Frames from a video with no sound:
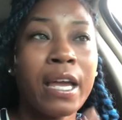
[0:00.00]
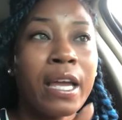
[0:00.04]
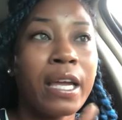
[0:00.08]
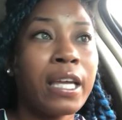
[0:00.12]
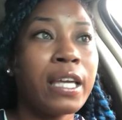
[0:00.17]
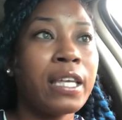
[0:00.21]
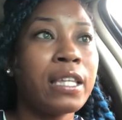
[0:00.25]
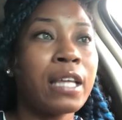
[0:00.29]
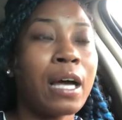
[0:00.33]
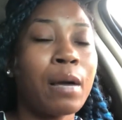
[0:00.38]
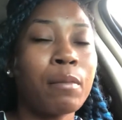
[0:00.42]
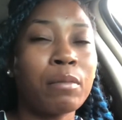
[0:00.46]

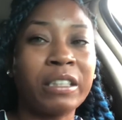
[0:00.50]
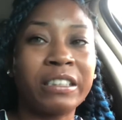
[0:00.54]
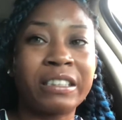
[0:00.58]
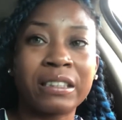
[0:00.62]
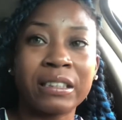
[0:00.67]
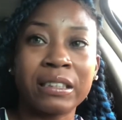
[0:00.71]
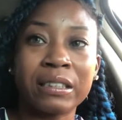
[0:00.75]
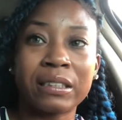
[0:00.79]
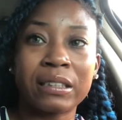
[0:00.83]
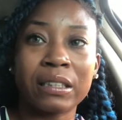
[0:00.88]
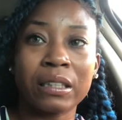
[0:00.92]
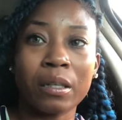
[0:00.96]
Either I'm
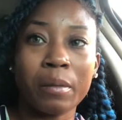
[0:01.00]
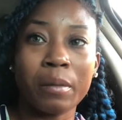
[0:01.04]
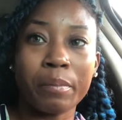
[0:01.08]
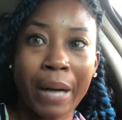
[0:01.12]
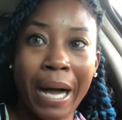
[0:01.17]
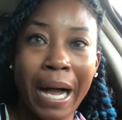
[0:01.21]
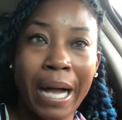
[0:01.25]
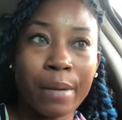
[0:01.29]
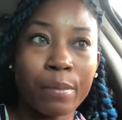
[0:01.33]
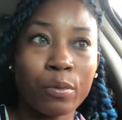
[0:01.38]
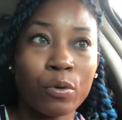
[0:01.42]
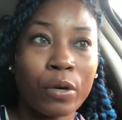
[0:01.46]
listening to the
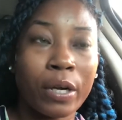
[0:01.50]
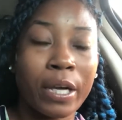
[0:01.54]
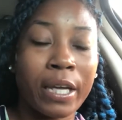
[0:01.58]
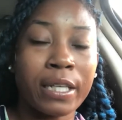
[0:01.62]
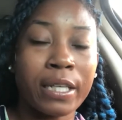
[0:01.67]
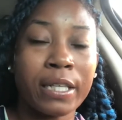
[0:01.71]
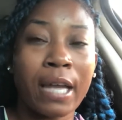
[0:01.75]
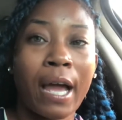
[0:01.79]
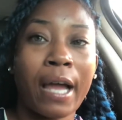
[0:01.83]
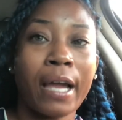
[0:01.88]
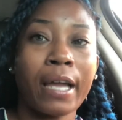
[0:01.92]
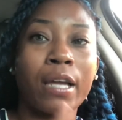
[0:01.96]
Bible at
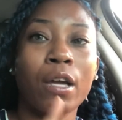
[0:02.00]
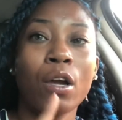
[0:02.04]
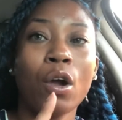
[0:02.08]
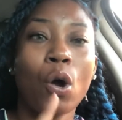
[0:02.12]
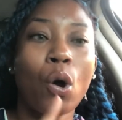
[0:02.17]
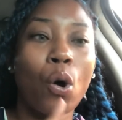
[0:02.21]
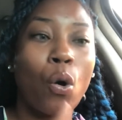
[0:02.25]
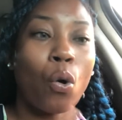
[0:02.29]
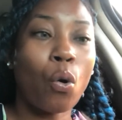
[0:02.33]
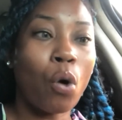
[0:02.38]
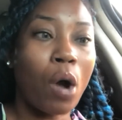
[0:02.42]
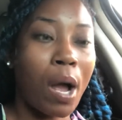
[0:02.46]
night
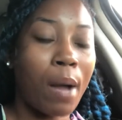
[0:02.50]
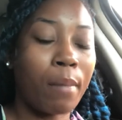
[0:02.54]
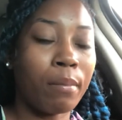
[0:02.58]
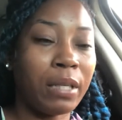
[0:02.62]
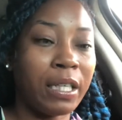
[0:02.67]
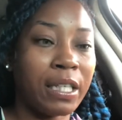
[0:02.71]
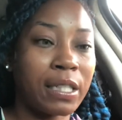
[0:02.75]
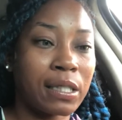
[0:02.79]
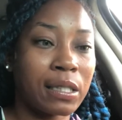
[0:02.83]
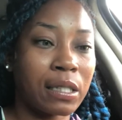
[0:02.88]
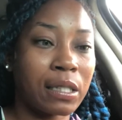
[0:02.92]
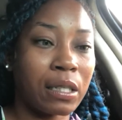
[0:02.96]
or I'm
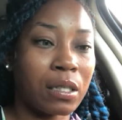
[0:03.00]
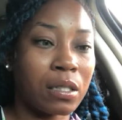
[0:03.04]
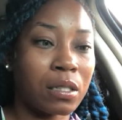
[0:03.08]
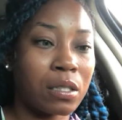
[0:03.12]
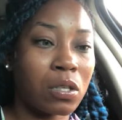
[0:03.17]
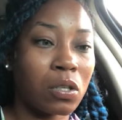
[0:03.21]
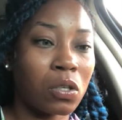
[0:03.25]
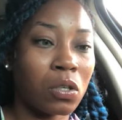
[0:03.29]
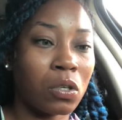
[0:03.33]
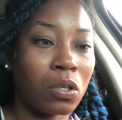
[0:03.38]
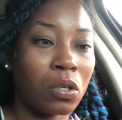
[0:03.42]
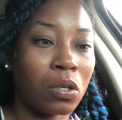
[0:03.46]
listening
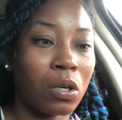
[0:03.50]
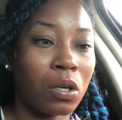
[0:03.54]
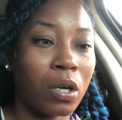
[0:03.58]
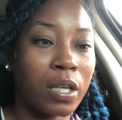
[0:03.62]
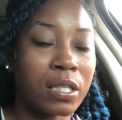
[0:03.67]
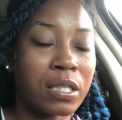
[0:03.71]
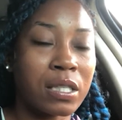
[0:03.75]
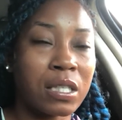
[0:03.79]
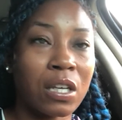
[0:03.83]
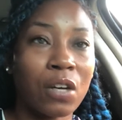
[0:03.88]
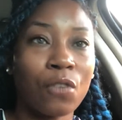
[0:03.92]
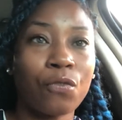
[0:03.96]
to a
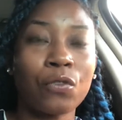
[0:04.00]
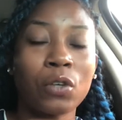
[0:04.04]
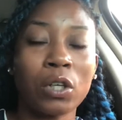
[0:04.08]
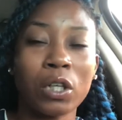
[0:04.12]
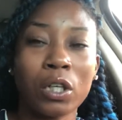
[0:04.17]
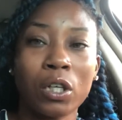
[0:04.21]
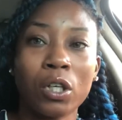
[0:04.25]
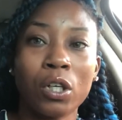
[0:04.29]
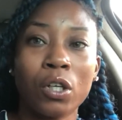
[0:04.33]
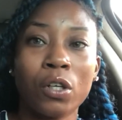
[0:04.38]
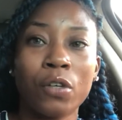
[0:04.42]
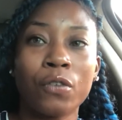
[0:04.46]
self
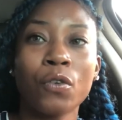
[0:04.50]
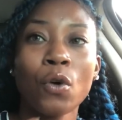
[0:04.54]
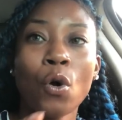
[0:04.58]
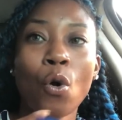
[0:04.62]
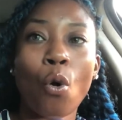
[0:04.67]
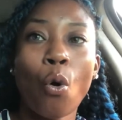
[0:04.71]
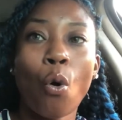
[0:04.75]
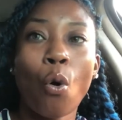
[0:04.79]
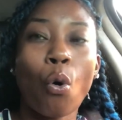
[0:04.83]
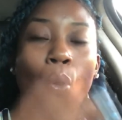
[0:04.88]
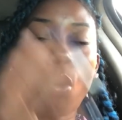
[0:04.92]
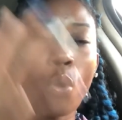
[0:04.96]
love
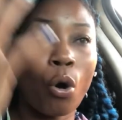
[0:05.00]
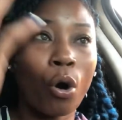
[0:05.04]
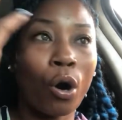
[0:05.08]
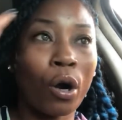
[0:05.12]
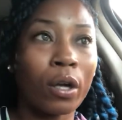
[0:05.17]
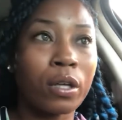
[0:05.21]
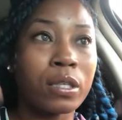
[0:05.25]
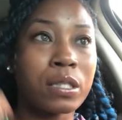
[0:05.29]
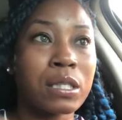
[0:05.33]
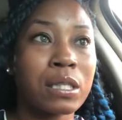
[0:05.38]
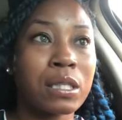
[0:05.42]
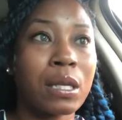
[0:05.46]
or
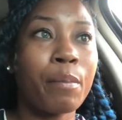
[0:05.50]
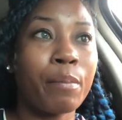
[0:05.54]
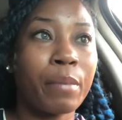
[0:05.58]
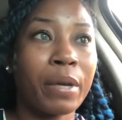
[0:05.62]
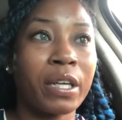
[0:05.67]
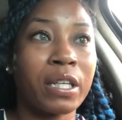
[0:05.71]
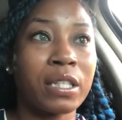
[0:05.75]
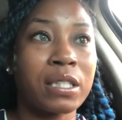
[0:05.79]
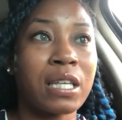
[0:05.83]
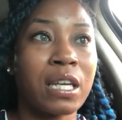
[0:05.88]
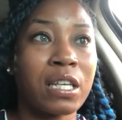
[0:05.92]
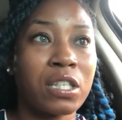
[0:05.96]
some
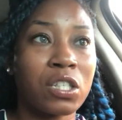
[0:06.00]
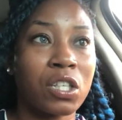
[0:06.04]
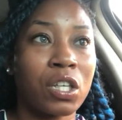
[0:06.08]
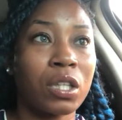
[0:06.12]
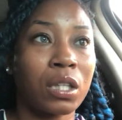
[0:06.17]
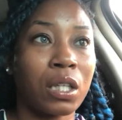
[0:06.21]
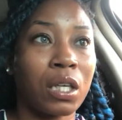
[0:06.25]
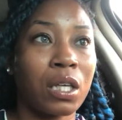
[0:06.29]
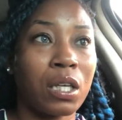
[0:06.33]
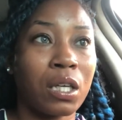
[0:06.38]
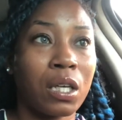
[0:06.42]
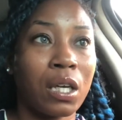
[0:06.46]
meditation
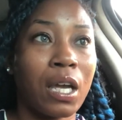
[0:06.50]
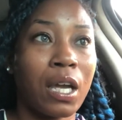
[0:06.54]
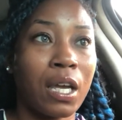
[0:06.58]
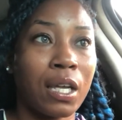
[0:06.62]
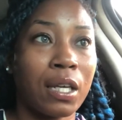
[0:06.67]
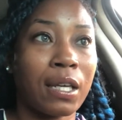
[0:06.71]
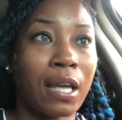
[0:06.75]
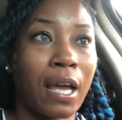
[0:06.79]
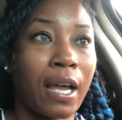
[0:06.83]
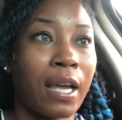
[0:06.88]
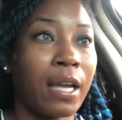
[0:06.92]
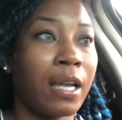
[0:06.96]
thing at
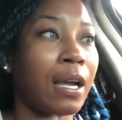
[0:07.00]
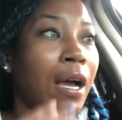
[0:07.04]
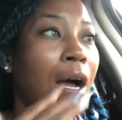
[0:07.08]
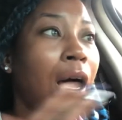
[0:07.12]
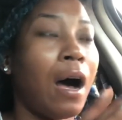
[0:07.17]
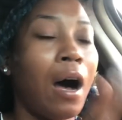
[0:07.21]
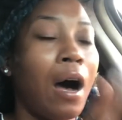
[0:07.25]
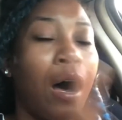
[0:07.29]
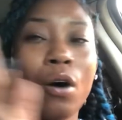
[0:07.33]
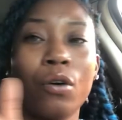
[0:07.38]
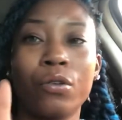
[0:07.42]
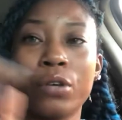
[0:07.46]
night,
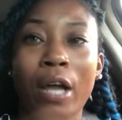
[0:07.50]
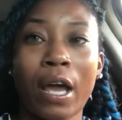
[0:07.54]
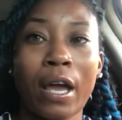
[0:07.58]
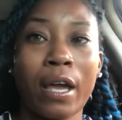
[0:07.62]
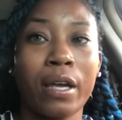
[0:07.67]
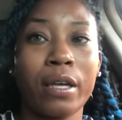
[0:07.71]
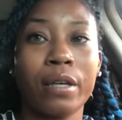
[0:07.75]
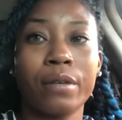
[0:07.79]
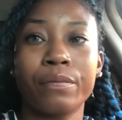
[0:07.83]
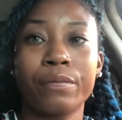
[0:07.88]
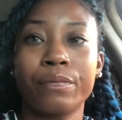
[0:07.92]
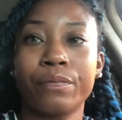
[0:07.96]
all
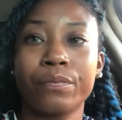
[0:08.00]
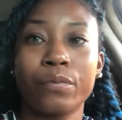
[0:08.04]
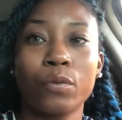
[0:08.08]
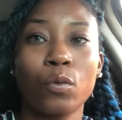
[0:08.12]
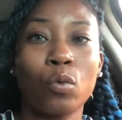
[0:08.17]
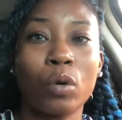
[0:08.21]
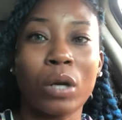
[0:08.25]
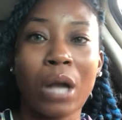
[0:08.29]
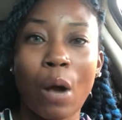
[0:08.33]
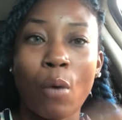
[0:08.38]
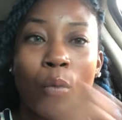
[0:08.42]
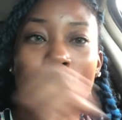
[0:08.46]
night.
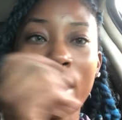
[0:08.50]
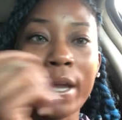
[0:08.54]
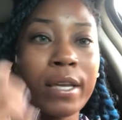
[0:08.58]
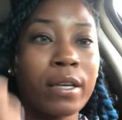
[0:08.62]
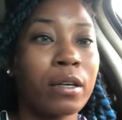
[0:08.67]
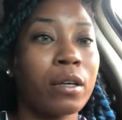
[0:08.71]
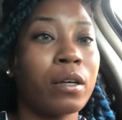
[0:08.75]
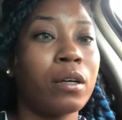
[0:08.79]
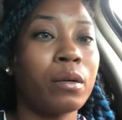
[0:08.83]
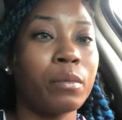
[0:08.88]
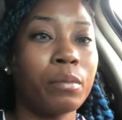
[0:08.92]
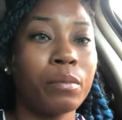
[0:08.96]
When I wake
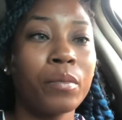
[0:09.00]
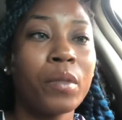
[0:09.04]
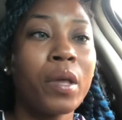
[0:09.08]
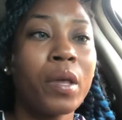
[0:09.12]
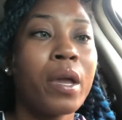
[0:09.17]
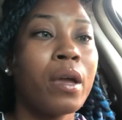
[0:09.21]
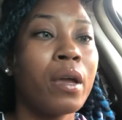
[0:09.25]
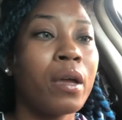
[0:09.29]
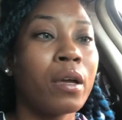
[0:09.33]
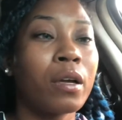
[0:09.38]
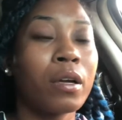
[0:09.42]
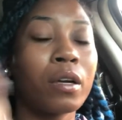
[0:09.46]
up,
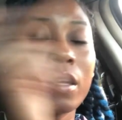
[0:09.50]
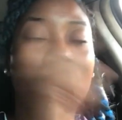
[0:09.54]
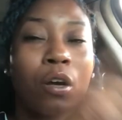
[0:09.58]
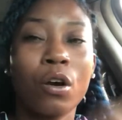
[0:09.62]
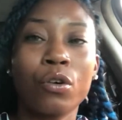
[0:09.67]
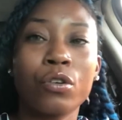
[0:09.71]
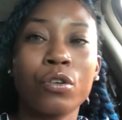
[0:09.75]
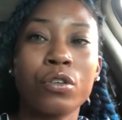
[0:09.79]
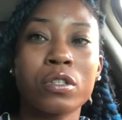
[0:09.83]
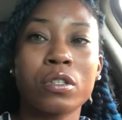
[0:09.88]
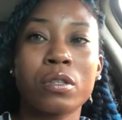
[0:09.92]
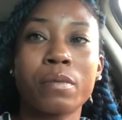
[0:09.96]
go
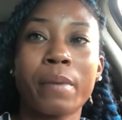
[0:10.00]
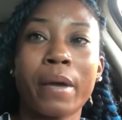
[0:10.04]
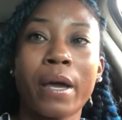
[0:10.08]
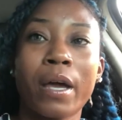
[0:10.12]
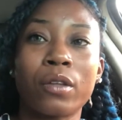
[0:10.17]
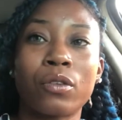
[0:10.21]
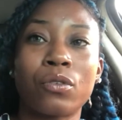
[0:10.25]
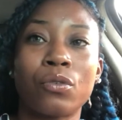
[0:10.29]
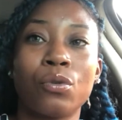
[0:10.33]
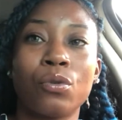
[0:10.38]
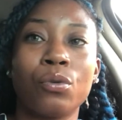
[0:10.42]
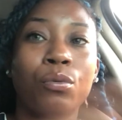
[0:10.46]
use the
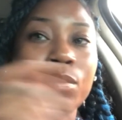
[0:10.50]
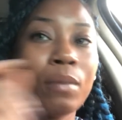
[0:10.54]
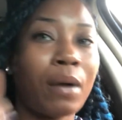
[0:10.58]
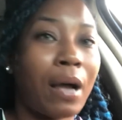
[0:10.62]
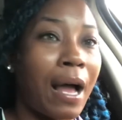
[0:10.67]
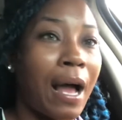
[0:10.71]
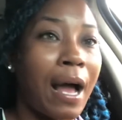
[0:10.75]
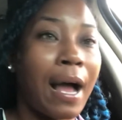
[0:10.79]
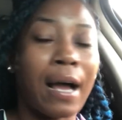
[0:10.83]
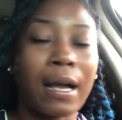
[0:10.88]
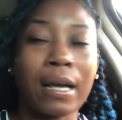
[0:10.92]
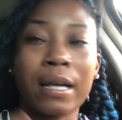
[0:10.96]
bathroom,
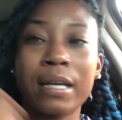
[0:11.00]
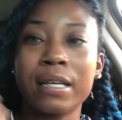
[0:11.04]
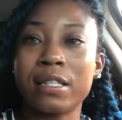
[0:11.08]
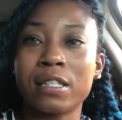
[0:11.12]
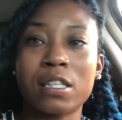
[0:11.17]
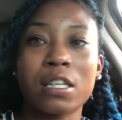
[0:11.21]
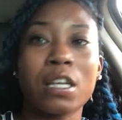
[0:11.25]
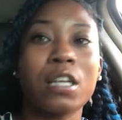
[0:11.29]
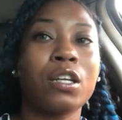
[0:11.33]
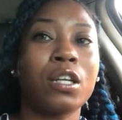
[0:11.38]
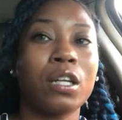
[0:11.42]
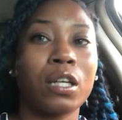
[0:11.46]
I
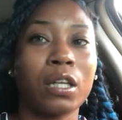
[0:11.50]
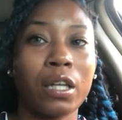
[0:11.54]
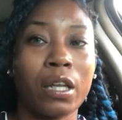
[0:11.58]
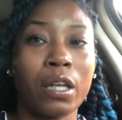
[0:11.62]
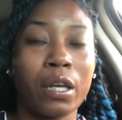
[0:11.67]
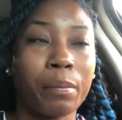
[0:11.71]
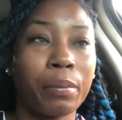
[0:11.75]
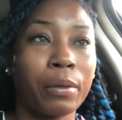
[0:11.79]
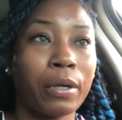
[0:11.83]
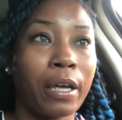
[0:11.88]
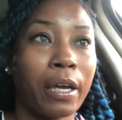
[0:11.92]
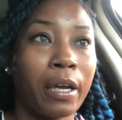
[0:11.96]
continually
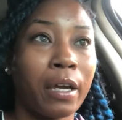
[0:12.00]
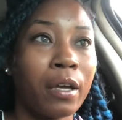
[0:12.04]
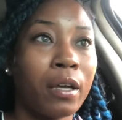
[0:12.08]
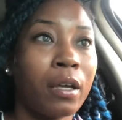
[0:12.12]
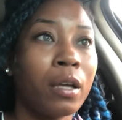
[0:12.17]
play.